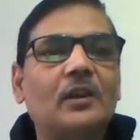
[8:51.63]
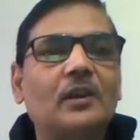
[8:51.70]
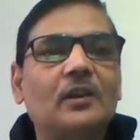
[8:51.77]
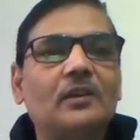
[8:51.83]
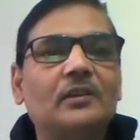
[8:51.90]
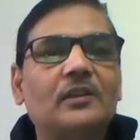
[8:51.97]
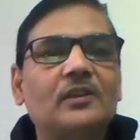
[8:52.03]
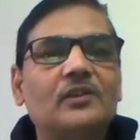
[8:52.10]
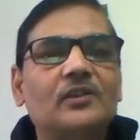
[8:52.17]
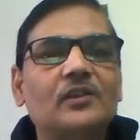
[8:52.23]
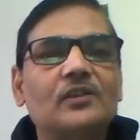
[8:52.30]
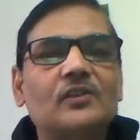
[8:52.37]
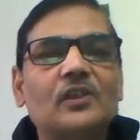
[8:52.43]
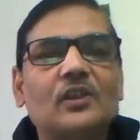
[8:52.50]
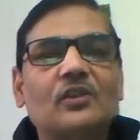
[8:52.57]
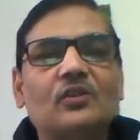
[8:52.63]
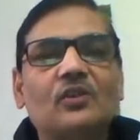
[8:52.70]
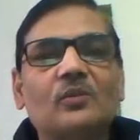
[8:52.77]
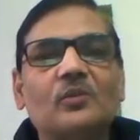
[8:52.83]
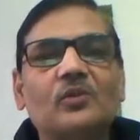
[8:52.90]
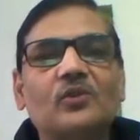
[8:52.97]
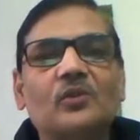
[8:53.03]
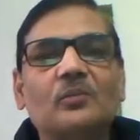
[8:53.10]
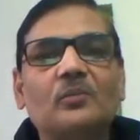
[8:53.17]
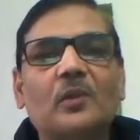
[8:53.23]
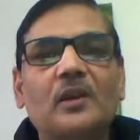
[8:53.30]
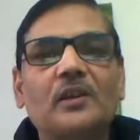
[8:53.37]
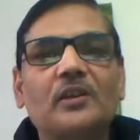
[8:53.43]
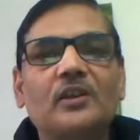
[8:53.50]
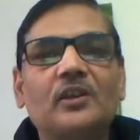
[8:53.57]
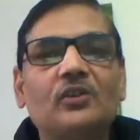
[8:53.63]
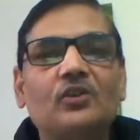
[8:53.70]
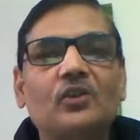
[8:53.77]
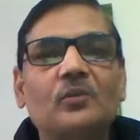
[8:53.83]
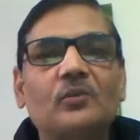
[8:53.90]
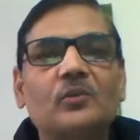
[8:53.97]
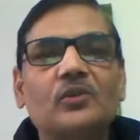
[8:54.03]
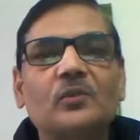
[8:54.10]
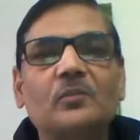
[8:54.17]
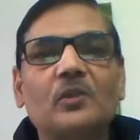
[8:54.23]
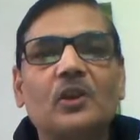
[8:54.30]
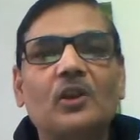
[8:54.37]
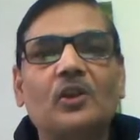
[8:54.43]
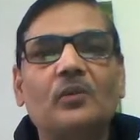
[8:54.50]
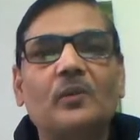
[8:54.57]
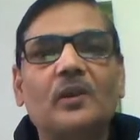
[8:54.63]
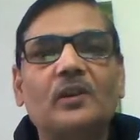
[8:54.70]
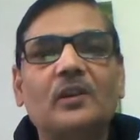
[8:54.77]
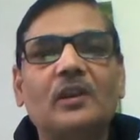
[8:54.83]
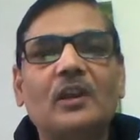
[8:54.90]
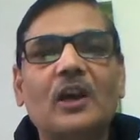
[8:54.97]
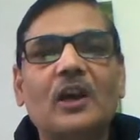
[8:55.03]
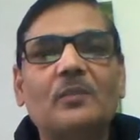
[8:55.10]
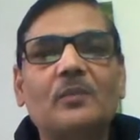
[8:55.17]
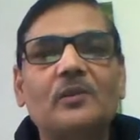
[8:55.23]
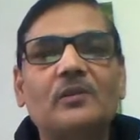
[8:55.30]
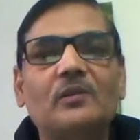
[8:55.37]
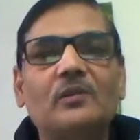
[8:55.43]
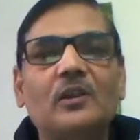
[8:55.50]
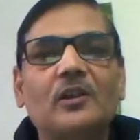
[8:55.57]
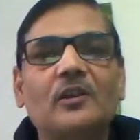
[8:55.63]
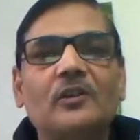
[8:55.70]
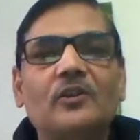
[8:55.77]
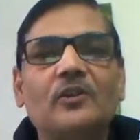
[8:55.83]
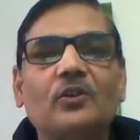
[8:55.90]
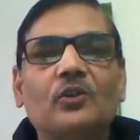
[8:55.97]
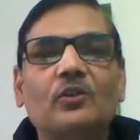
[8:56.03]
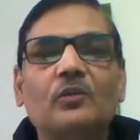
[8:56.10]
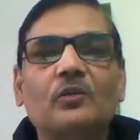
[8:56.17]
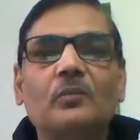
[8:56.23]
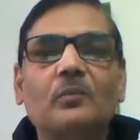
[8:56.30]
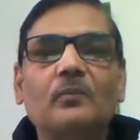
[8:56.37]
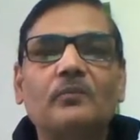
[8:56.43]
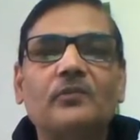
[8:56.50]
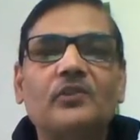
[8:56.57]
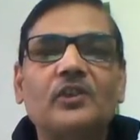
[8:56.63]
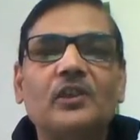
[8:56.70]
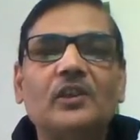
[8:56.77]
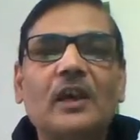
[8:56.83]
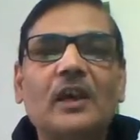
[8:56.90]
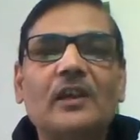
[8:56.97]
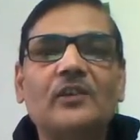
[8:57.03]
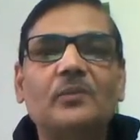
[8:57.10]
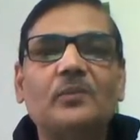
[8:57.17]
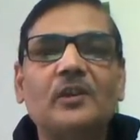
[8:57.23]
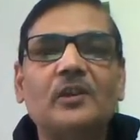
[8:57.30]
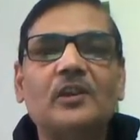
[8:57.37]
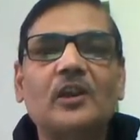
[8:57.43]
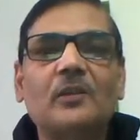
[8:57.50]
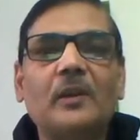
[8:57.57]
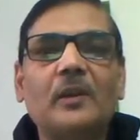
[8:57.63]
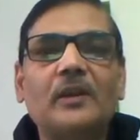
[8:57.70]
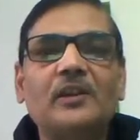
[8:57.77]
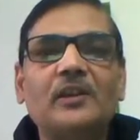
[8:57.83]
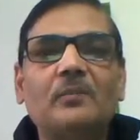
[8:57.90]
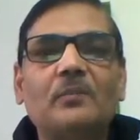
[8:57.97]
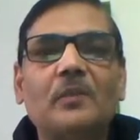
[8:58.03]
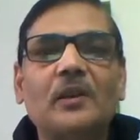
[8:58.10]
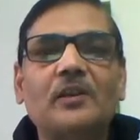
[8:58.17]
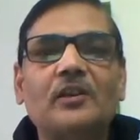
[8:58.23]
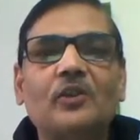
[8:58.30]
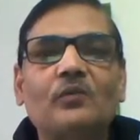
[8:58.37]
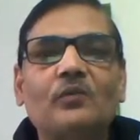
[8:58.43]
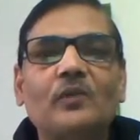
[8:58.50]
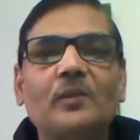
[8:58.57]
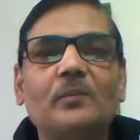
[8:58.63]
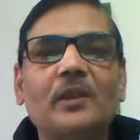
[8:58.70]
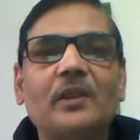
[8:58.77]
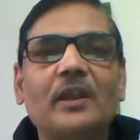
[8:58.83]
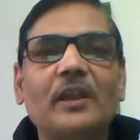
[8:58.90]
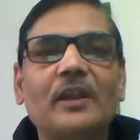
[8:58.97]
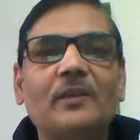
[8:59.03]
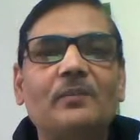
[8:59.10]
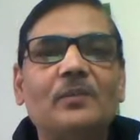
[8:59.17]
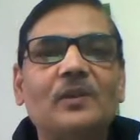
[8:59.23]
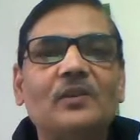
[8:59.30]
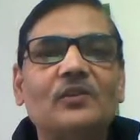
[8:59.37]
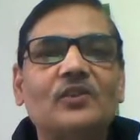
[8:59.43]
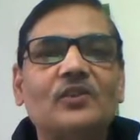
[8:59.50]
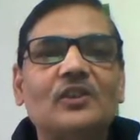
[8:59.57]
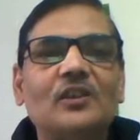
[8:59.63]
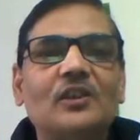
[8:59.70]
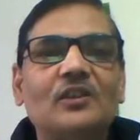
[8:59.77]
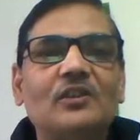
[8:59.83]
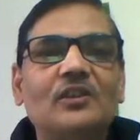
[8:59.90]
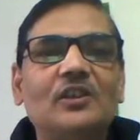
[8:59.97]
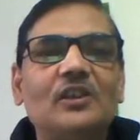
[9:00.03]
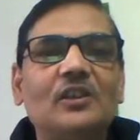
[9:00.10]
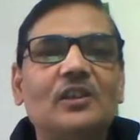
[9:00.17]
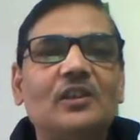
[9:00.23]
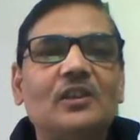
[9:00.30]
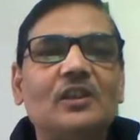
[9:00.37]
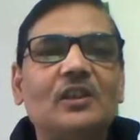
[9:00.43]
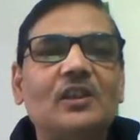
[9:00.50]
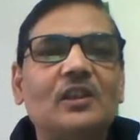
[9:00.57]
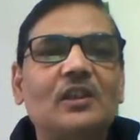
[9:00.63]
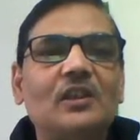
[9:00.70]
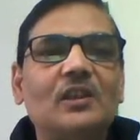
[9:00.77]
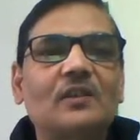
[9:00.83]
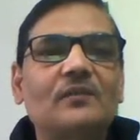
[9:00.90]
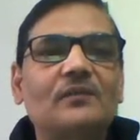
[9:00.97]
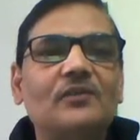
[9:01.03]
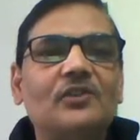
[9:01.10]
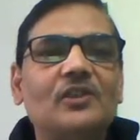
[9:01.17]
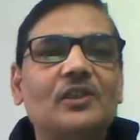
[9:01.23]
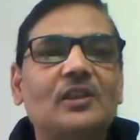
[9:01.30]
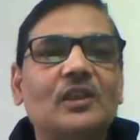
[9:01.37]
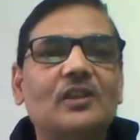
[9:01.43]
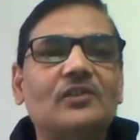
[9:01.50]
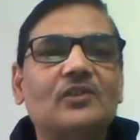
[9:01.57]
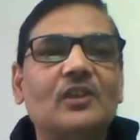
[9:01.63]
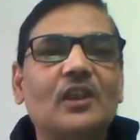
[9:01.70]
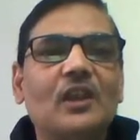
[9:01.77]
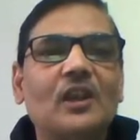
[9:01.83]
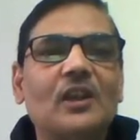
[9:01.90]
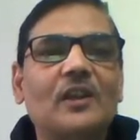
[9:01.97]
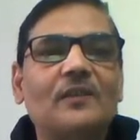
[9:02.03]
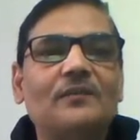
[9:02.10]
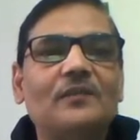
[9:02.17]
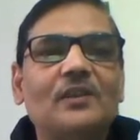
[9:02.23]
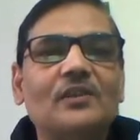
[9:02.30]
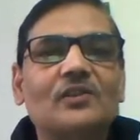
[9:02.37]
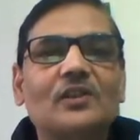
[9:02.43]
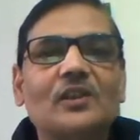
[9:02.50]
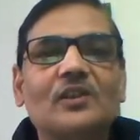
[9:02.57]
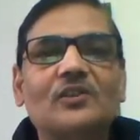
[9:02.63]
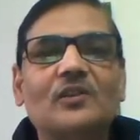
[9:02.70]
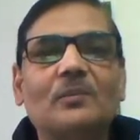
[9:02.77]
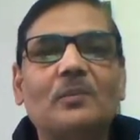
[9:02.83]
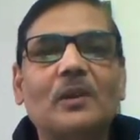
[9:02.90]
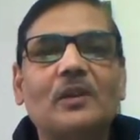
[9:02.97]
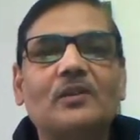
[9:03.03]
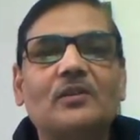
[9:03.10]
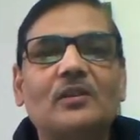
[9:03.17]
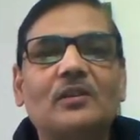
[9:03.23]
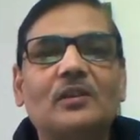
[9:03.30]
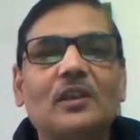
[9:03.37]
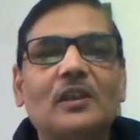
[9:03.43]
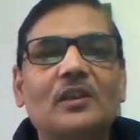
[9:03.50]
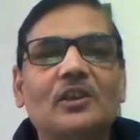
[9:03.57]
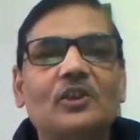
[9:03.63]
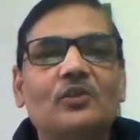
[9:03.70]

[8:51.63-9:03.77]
this is a chromosome, polytene chromosome, where the normal, you know, gene arrangement or banding pattern will be A, B, C, D, E, F, G, H. If this is the pattern, then it